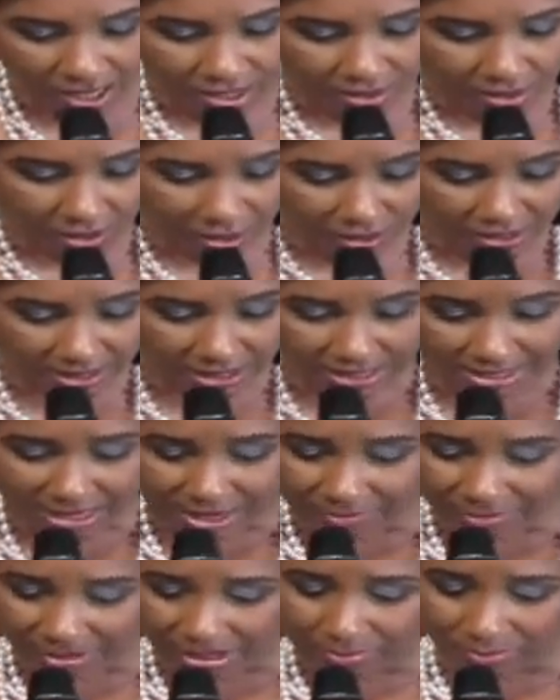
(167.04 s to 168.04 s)
Those that
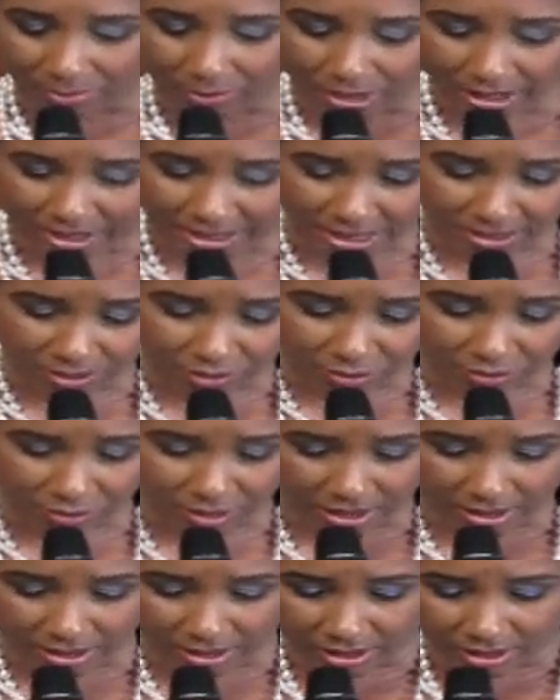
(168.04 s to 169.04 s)
have been appointed to
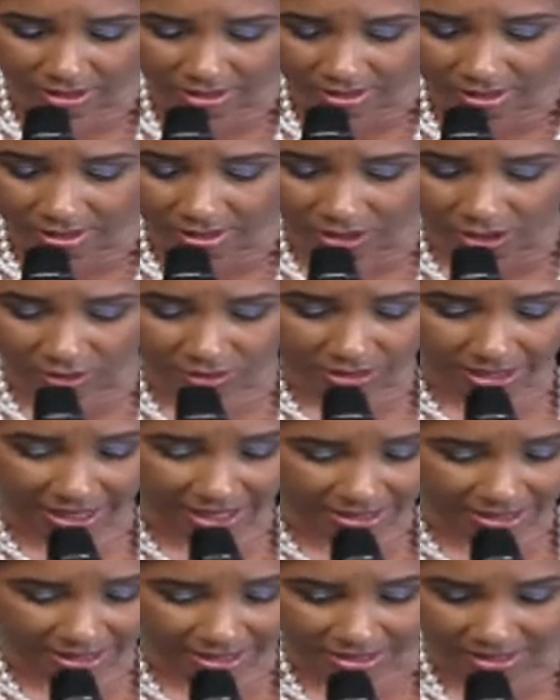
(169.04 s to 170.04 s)
run those
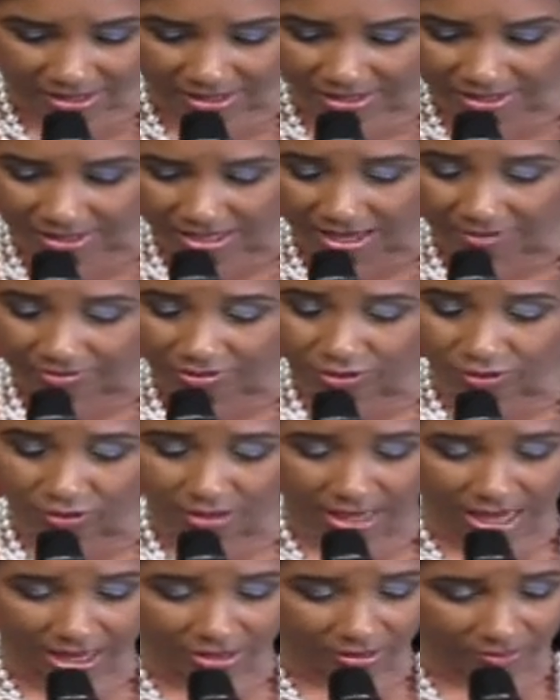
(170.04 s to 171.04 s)
agencies have
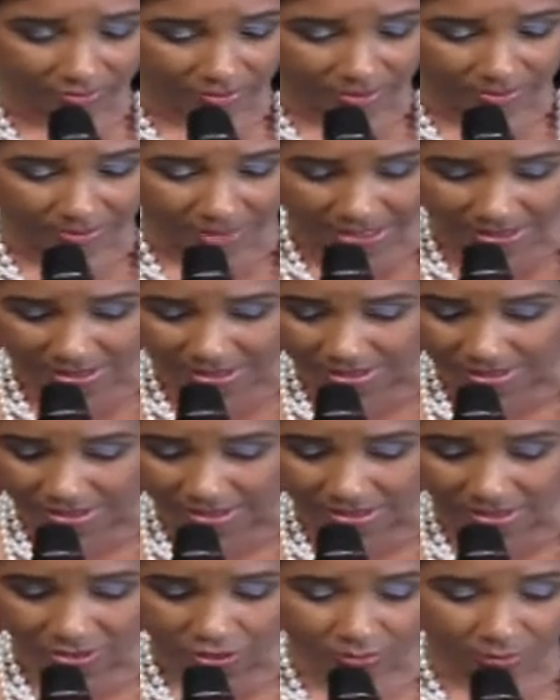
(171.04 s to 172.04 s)
shown lack of
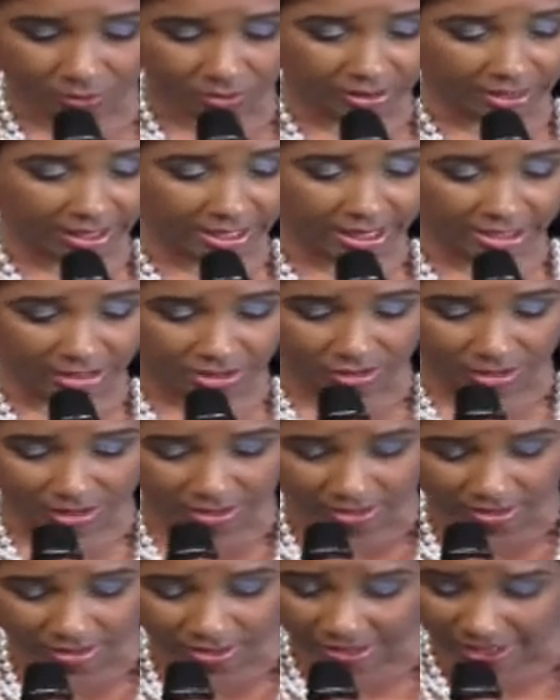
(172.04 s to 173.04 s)
capacity to put the,
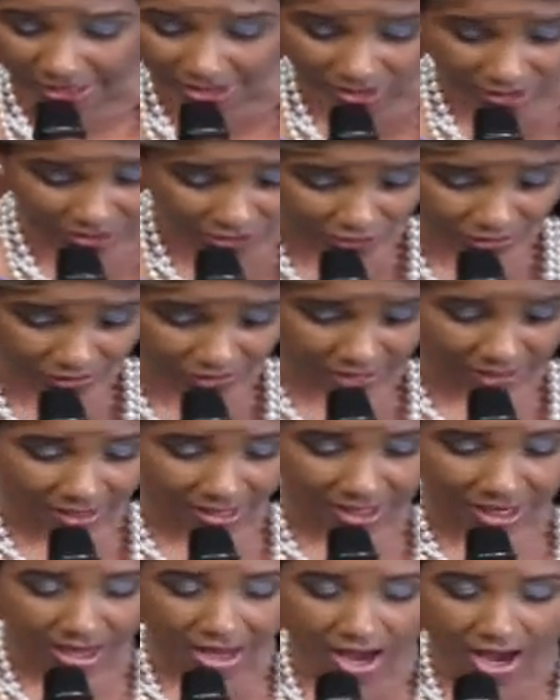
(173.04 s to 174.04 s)
the industry
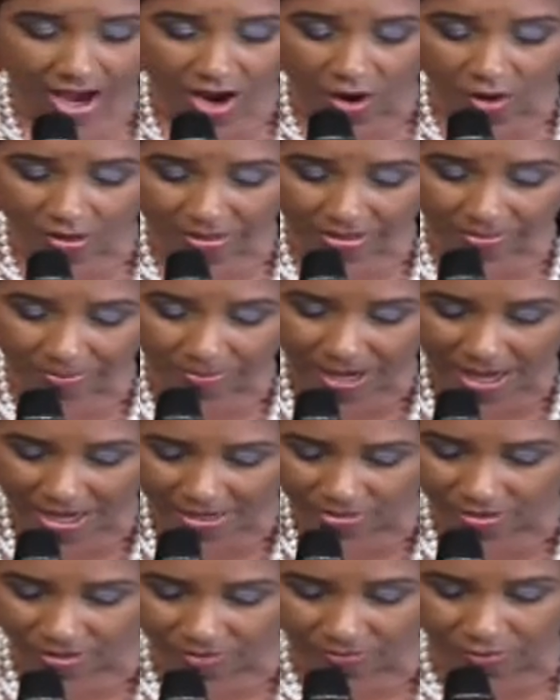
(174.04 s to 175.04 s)
on the
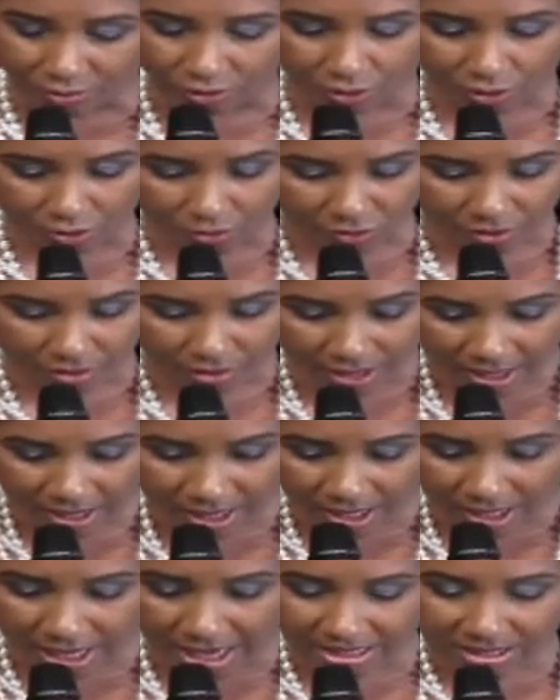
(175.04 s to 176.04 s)
path of growth,
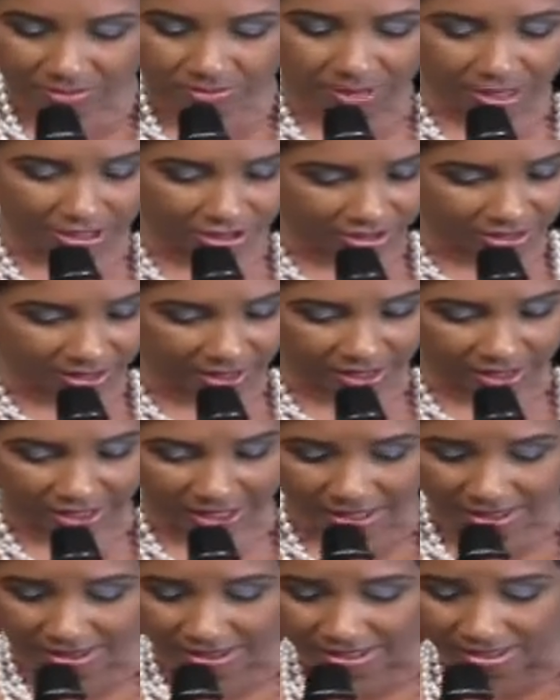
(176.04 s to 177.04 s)
especially
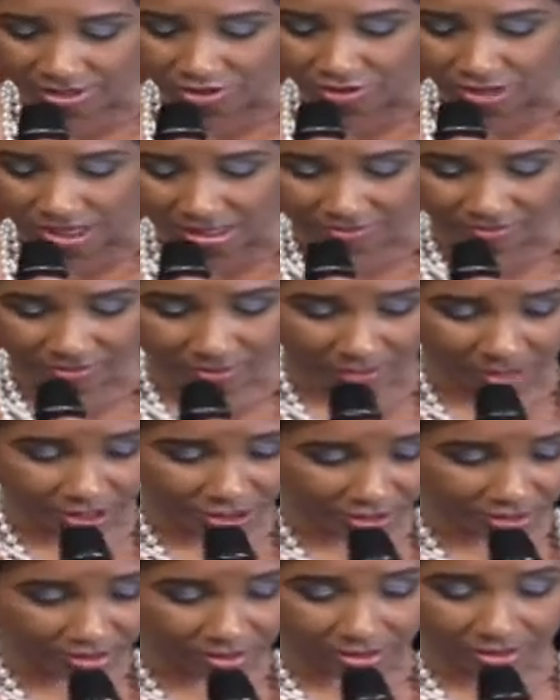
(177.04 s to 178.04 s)
in this
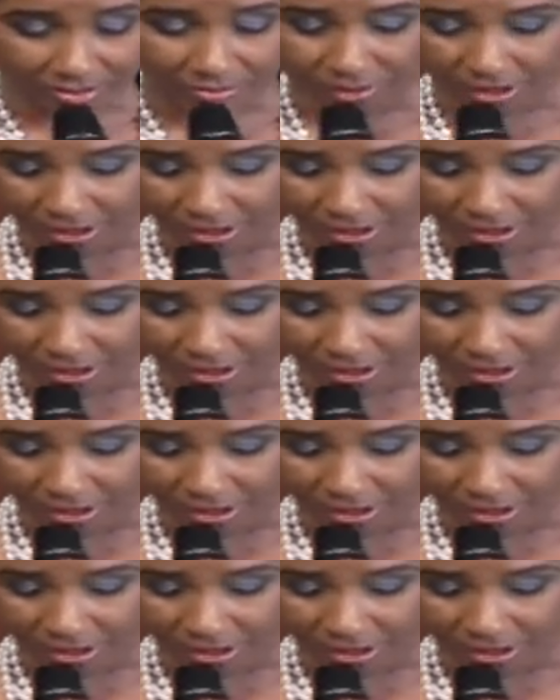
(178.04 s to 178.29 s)
transformational